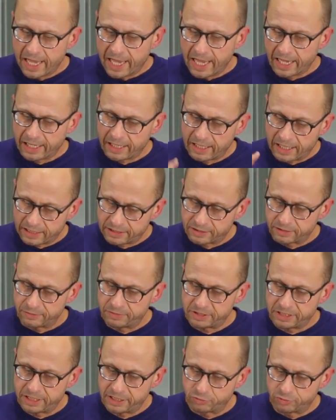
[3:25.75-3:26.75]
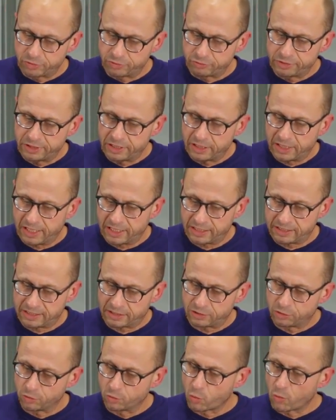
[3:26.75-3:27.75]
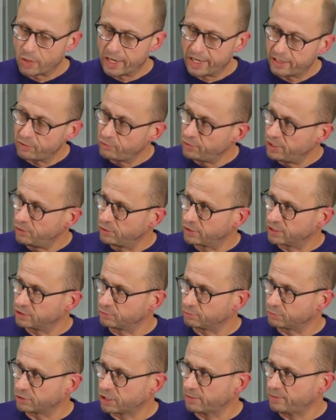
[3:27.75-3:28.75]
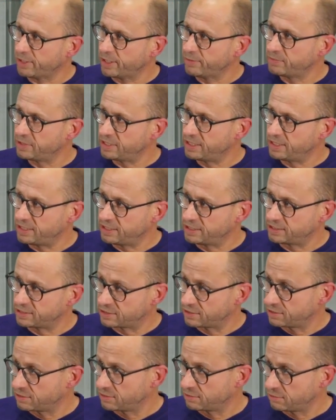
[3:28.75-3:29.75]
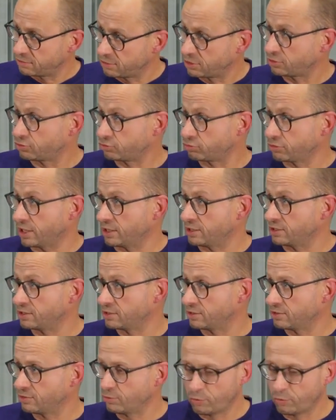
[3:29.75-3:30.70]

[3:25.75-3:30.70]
And at some stage, we realized that the way we look at the problem is not right.